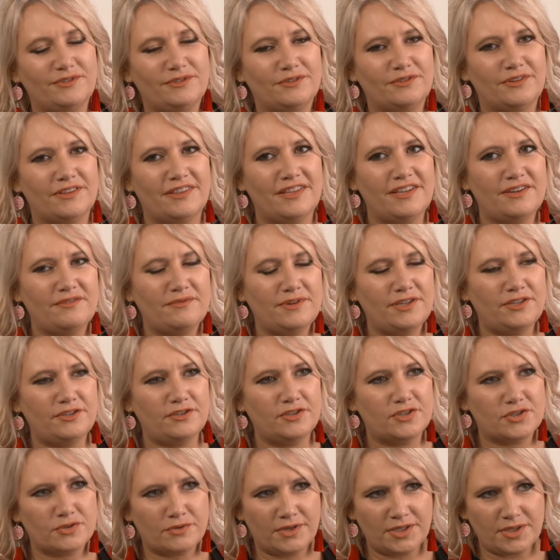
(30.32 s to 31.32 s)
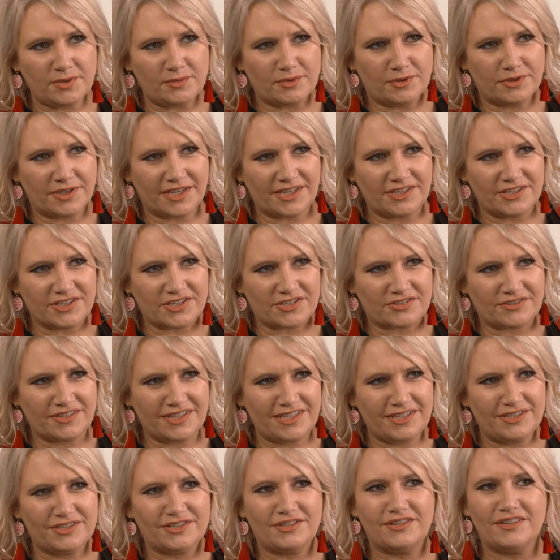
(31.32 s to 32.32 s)
look, I think when you join the water
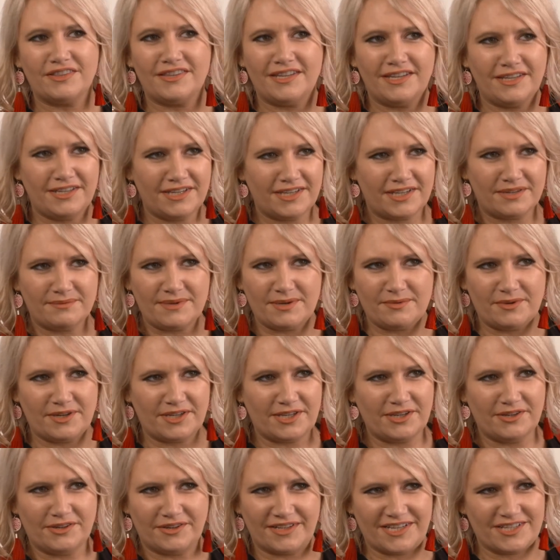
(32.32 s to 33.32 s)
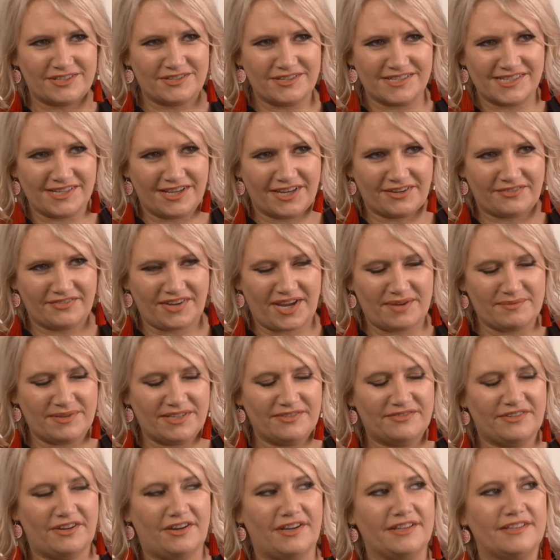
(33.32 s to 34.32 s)
industry, you don't think you're going to be working on issues like family
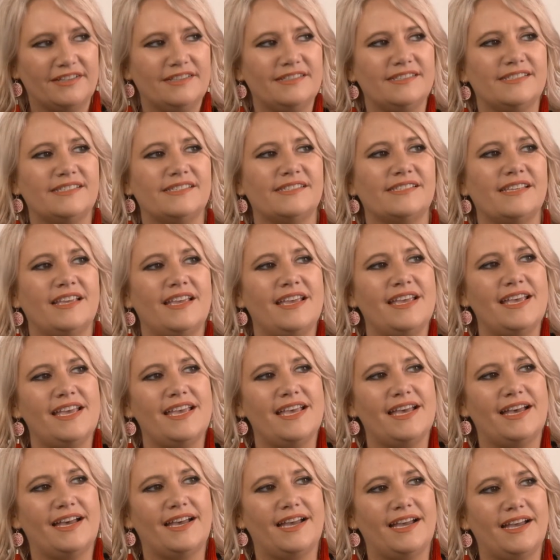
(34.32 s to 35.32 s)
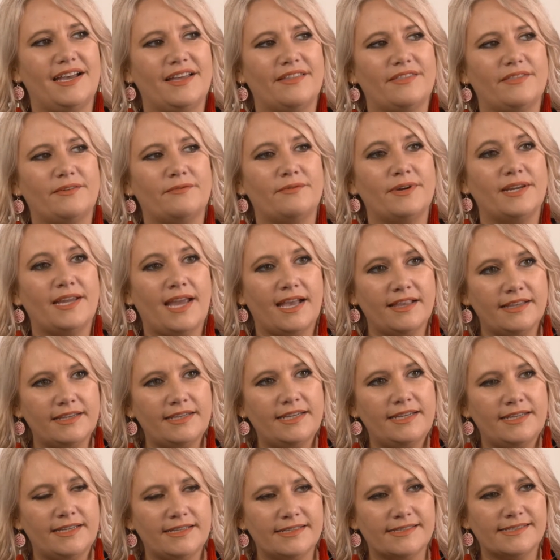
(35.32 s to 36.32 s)
violence. The
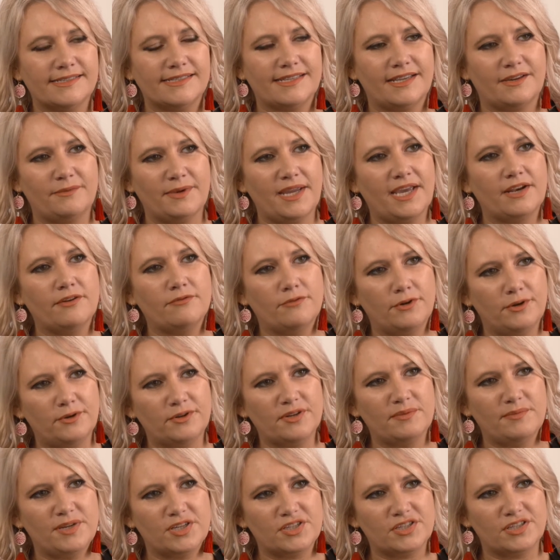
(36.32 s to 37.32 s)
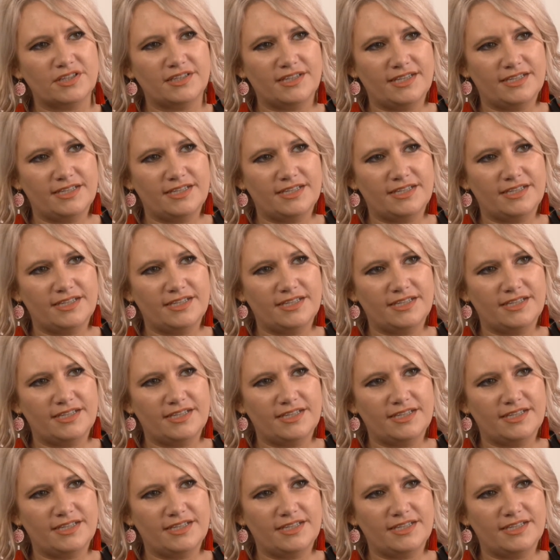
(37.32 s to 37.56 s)
reality is we had a Royal Commission